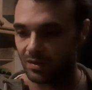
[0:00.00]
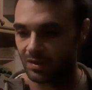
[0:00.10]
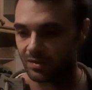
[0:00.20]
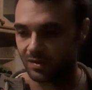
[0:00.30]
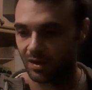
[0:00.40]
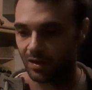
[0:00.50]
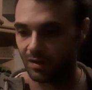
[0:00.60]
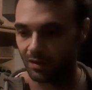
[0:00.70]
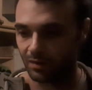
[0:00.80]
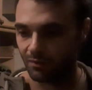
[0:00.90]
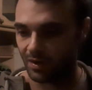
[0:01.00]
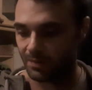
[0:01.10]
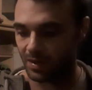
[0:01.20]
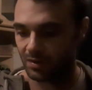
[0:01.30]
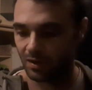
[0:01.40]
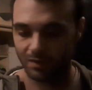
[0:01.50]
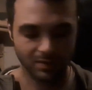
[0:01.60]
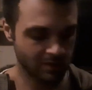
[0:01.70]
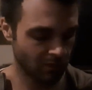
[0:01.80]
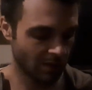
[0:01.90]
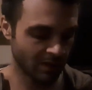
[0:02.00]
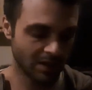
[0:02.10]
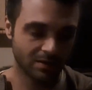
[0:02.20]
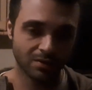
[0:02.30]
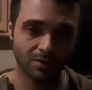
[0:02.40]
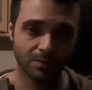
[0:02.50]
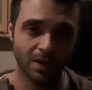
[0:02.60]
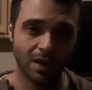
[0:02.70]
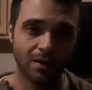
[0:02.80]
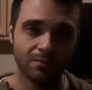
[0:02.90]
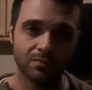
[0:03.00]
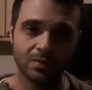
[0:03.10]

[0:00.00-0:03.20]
is uh, and creamy terps is what I need to knock me out.